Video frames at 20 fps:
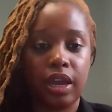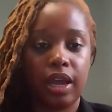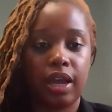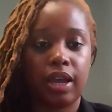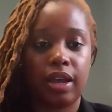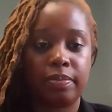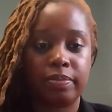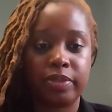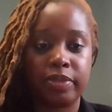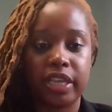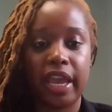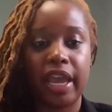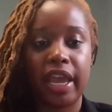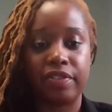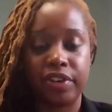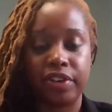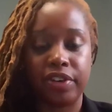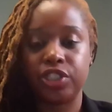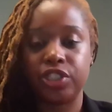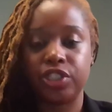To
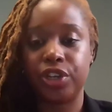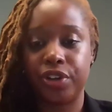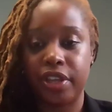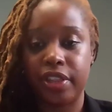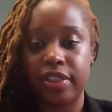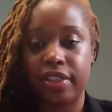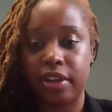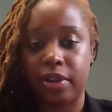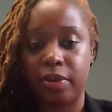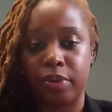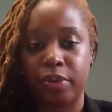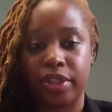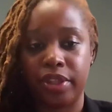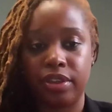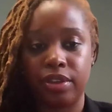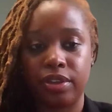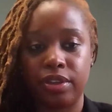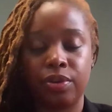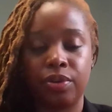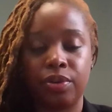have an attorney there
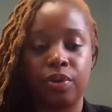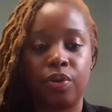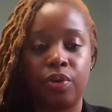with you,